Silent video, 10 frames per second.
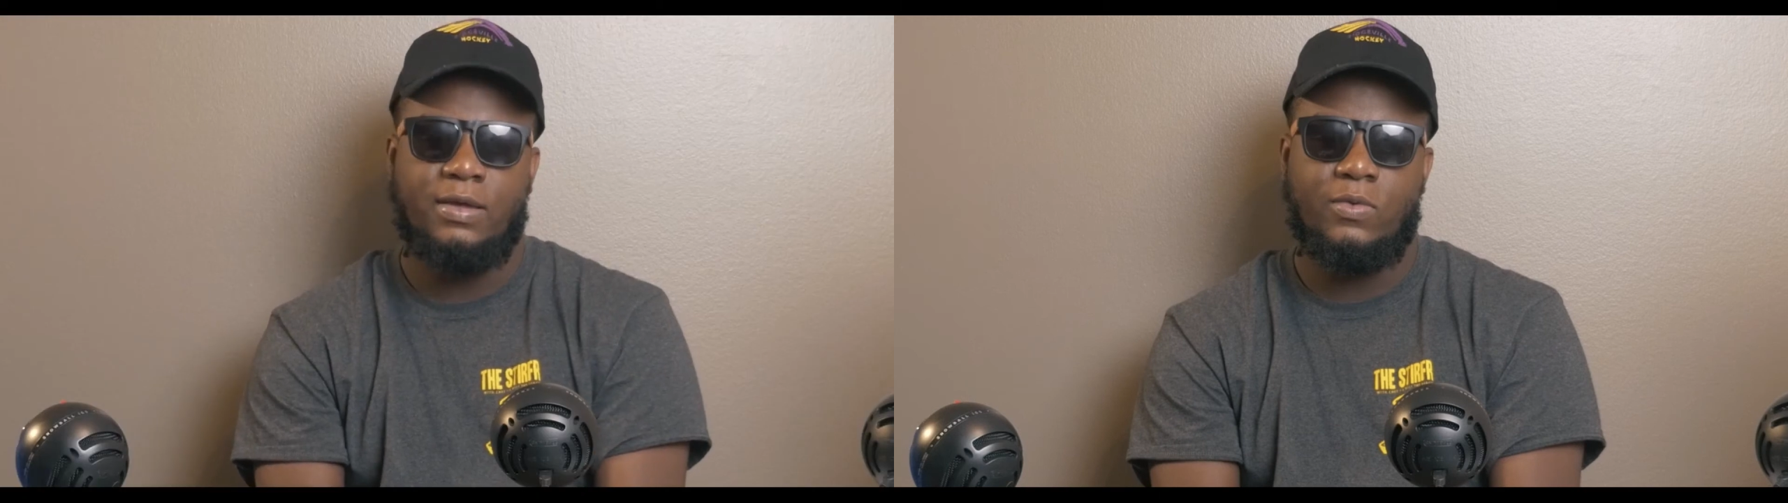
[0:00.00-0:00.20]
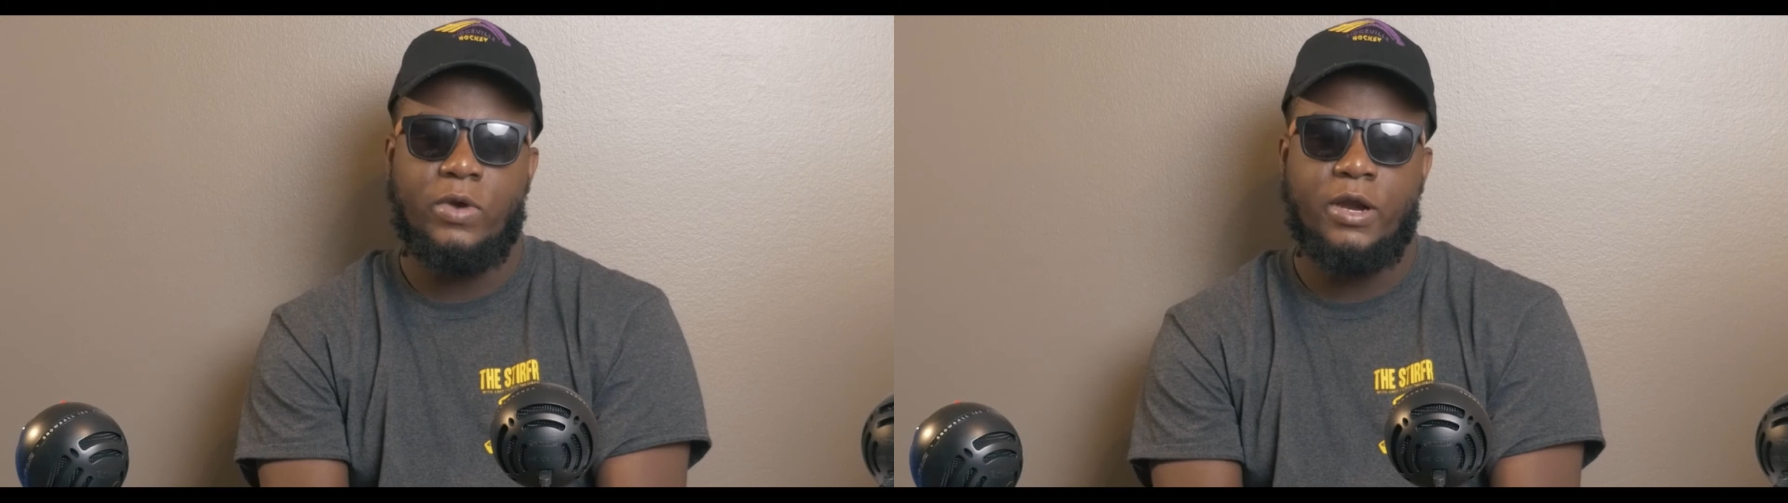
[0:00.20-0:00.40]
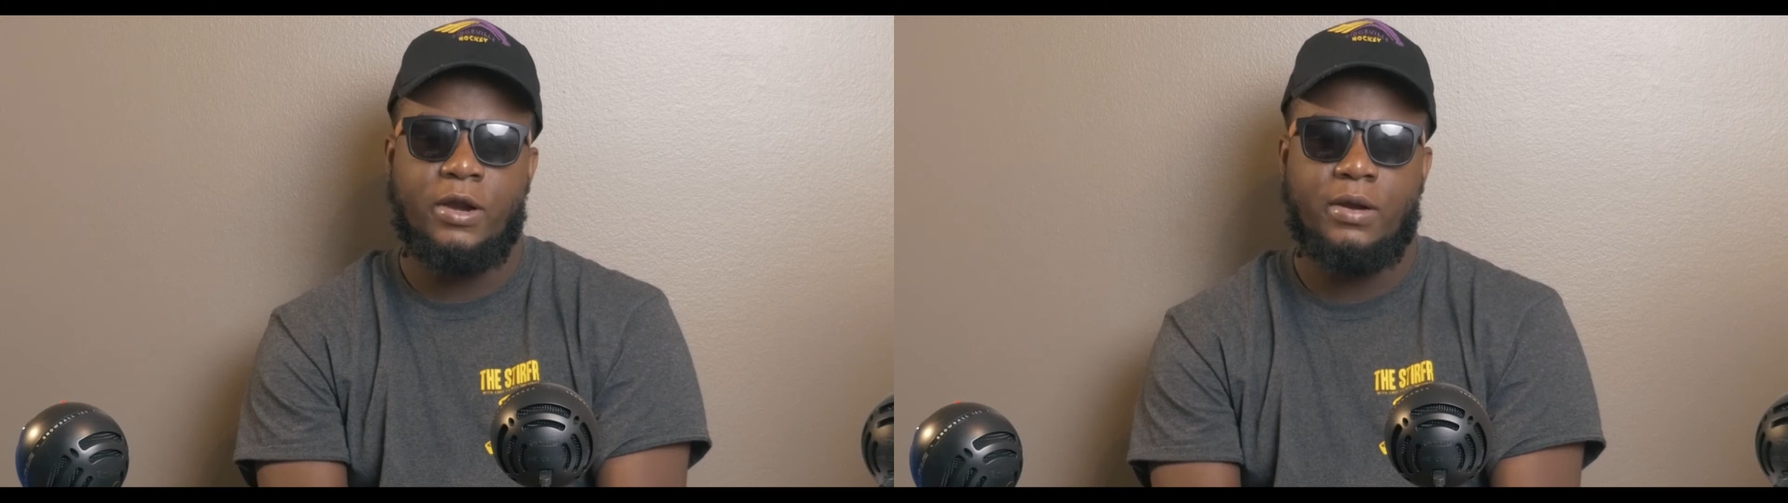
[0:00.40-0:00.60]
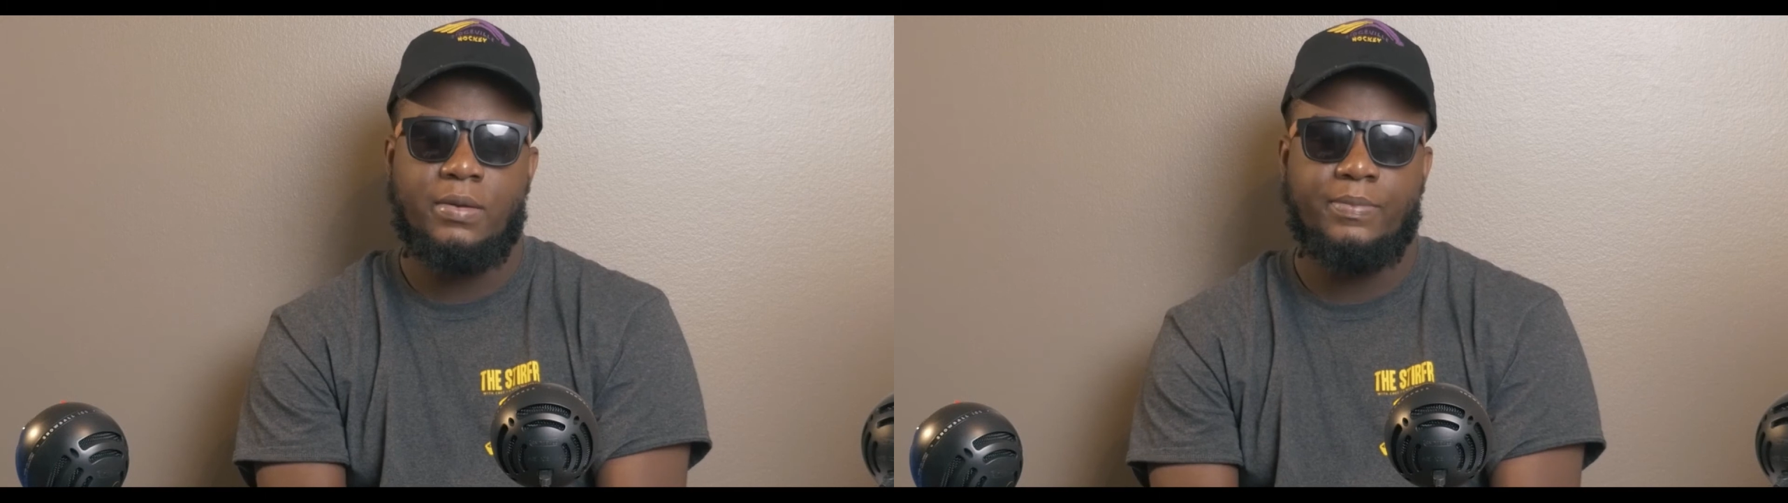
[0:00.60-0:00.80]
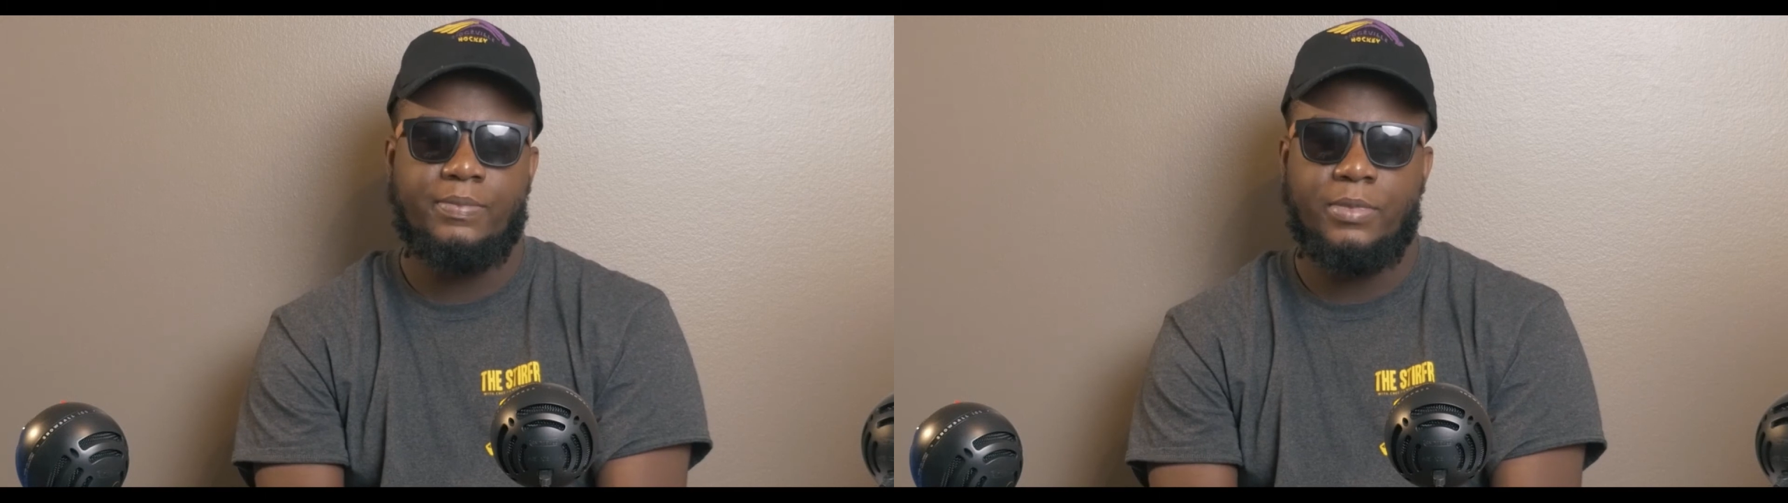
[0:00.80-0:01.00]
where
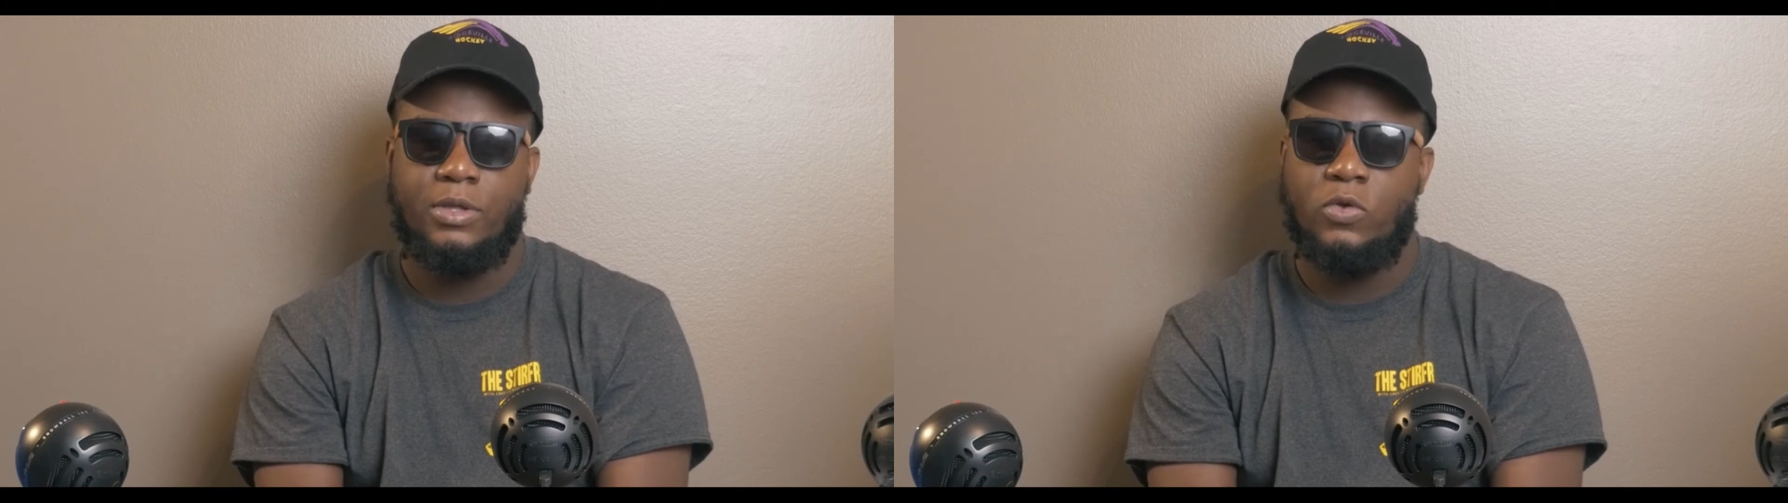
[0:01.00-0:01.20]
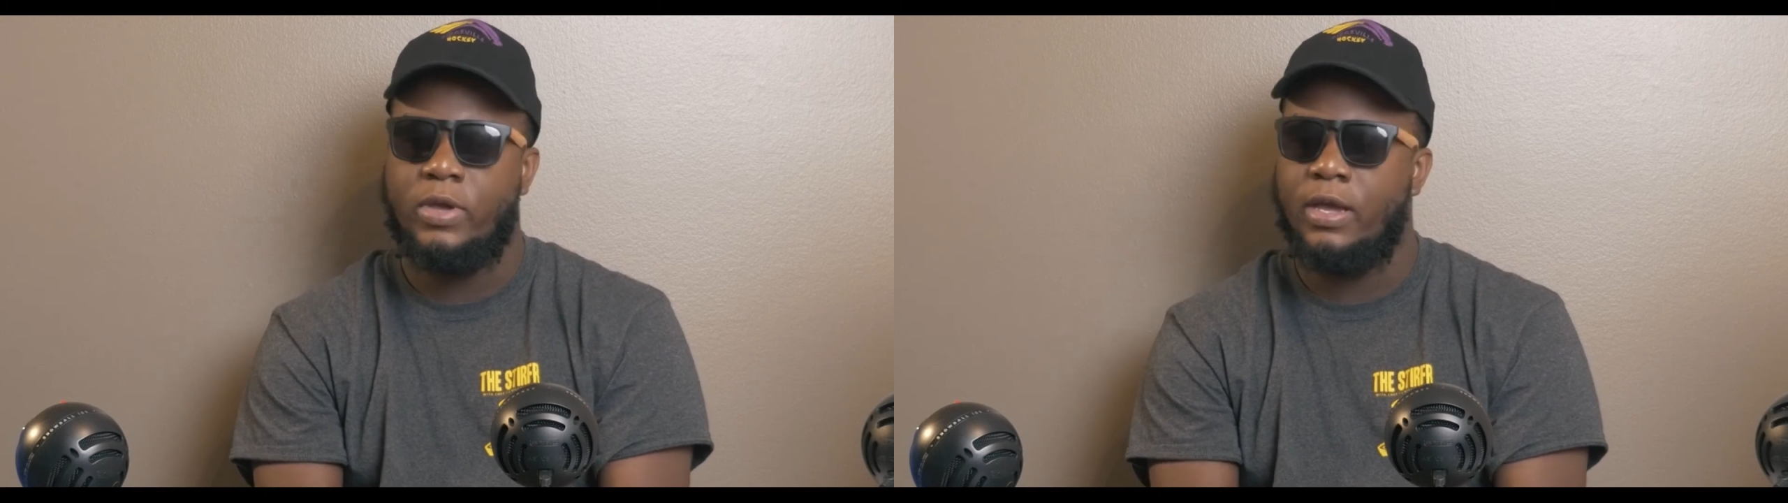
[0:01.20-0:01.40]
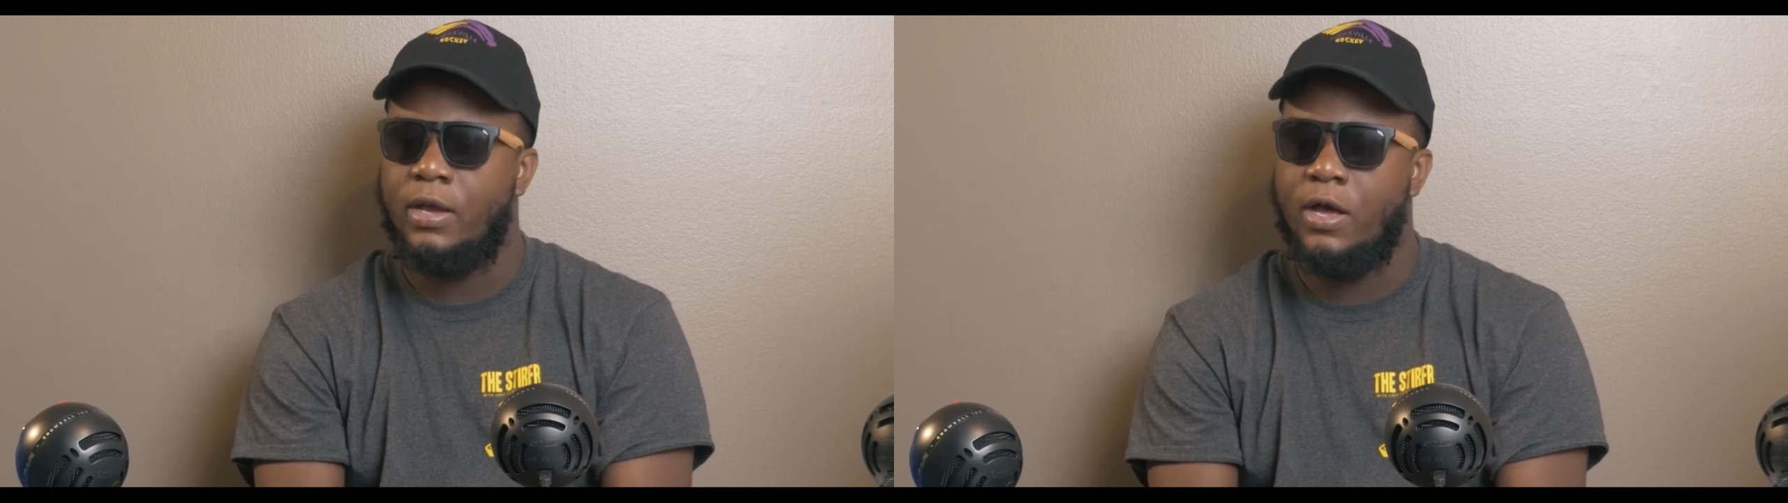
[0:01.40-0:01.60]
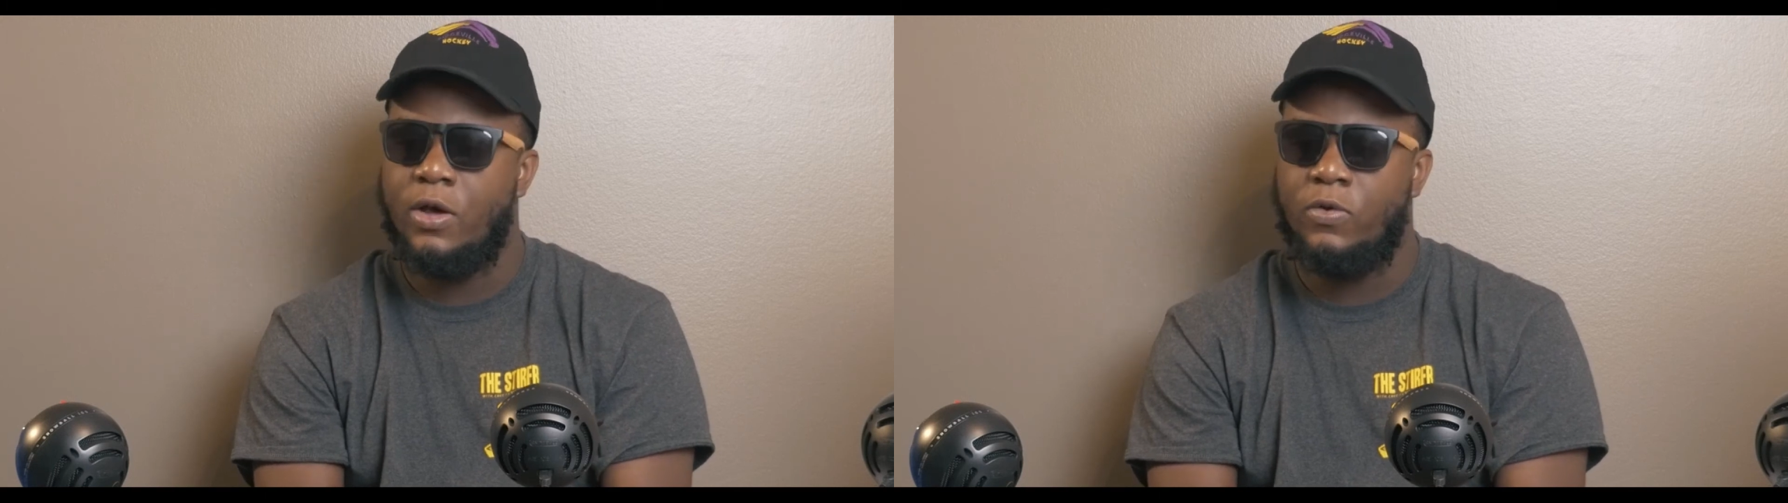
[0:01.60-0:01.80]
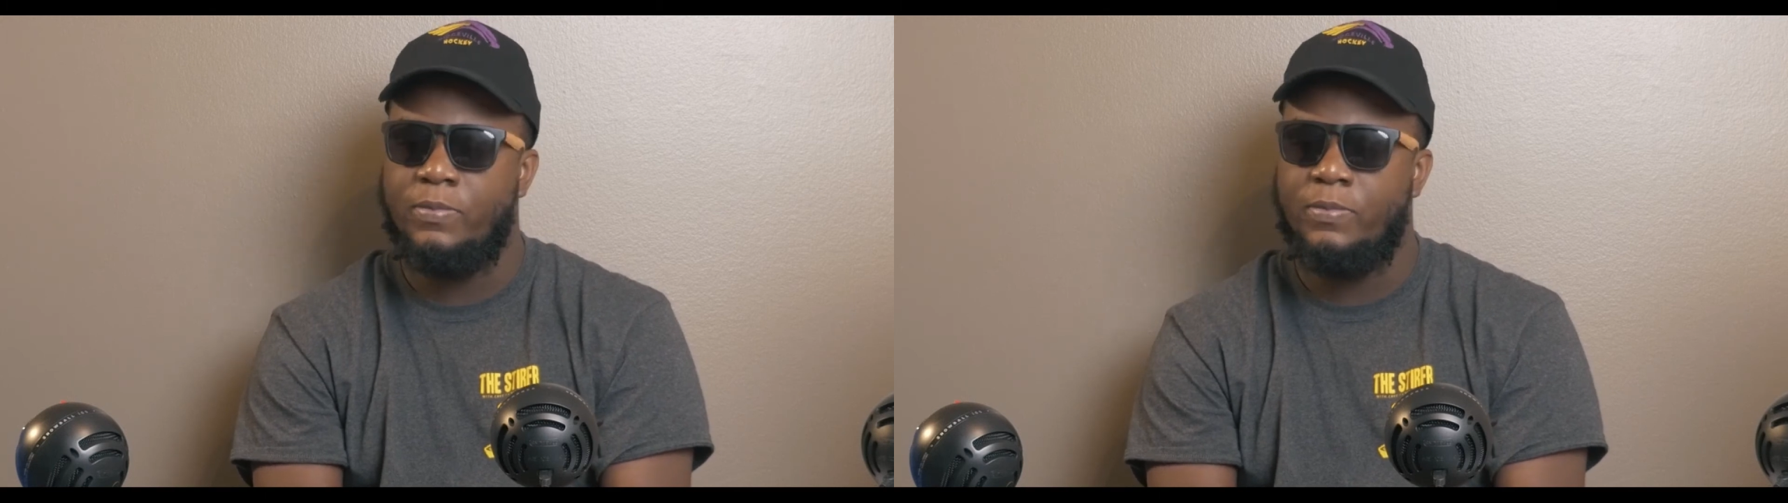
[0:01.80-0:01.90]
you can go.